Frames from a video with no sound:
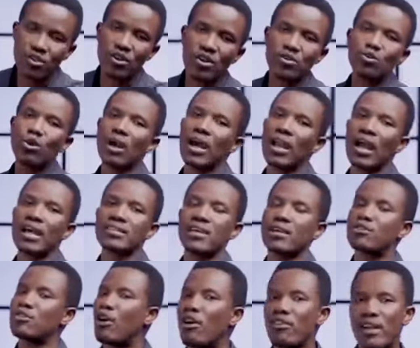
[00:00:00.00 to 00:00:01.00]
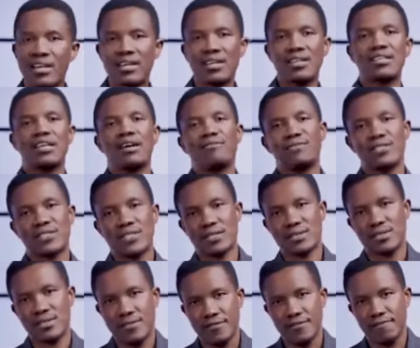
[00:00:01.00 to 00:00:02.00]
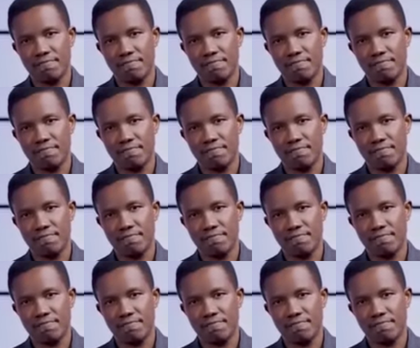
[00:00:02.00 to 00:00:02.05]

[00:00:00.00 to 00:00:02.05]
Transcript: you just realize that you're already in deficit.